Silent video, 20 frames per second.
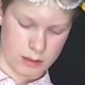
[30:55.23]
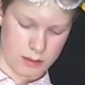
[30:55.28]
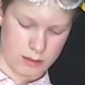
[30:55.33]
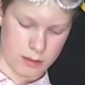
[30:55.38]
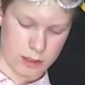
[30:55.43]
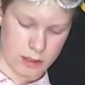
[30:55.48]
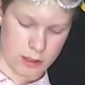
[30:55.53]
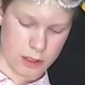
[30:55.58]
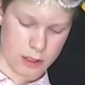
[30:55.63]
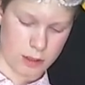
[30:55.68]

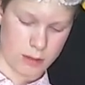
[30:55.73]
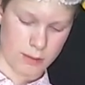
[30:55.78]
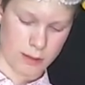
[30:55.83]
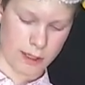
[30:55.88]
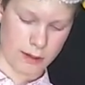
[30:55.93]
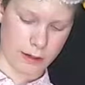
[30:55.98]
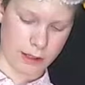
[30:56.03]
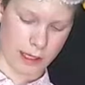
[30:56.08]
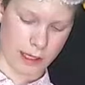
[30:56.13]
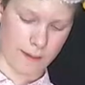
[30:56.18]
But it should
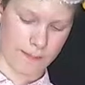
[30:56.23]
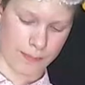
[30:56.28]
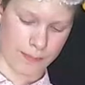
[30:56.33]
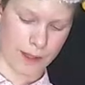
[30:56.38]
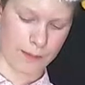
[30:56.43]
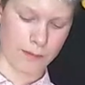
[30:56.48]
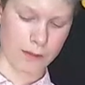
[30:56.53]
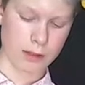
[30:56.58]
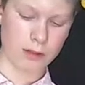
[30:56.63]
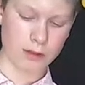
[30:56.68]
be okay.
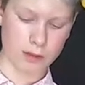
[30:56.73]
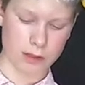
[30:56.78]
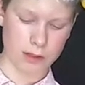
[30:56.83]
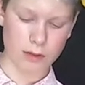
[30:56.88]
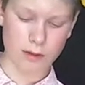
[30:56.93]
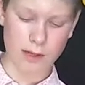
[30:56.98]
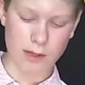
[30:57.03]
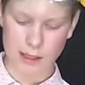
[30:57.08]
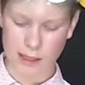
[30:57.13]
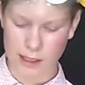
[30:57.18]
And when you're
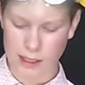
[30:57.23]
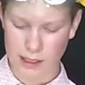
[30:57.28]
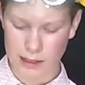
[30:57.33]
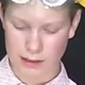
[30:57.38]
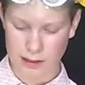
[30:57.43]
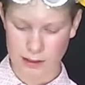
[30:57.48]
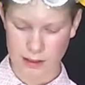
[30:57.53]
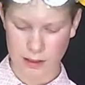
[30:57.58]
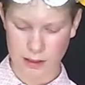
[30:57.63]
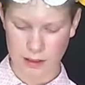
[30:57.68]
doing
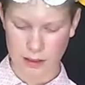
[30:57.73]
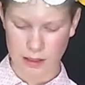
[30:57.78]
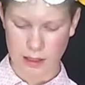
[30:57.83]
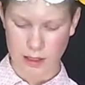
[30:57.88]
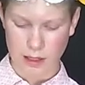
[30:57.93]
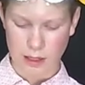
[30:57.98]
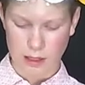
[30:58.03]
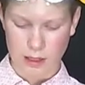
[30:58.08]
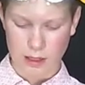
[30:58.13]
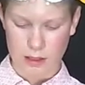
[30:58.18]
this,
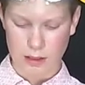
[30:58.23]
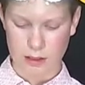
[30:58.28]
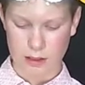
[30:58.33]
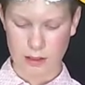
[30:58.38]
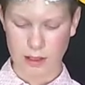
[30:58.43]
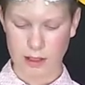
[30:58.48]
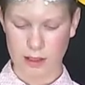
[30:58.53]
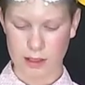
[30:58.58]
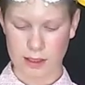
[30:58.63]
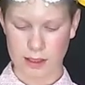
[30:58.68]

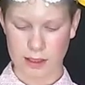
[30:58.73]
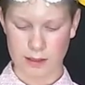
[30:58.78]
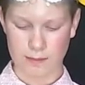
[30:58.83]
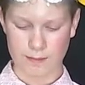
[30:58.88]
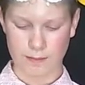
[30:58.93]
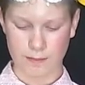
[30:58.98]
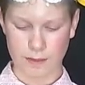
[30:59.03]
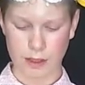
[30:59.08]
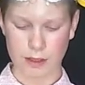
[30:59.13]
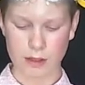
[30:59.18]

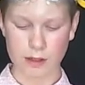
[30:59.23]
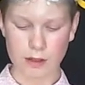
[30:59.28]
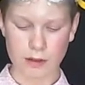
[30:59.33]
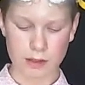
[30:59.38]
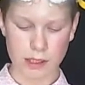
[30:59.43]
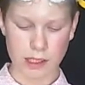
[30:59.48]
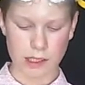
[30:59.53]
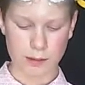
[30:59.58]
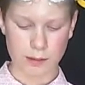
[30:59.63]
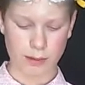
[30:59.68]
you
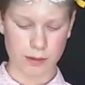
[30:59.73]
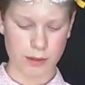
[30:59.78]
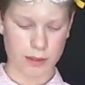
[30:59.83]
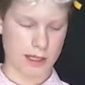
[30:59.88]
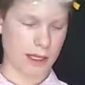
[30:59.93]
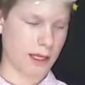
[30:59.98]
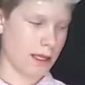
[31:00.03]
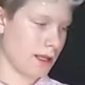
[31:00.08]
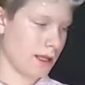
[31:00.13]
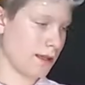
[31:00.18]
don't need to
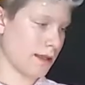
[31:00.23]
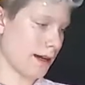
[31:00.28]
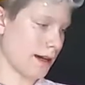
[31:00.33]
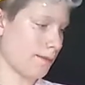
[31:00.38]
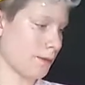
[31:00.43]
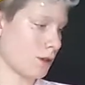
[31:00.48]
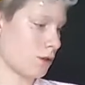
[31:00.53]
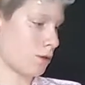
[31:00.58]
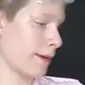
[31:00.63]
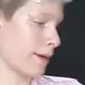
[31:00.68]
put in that much